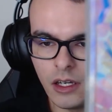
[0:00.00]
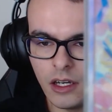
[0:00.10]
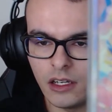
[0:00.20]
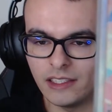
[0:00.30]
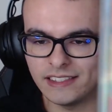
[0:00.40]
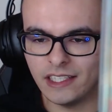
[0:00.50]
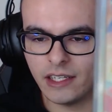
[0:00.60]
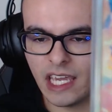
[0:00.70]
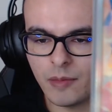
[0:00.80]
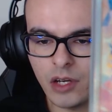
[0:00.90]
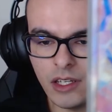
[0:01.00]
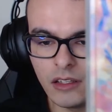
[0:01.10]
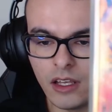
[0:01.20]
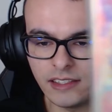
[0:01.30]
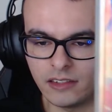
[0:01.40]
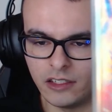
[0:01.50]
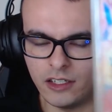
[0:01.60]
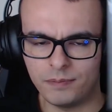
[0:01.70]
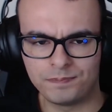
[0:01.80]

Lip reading: Lycia came out in Lost Thunder.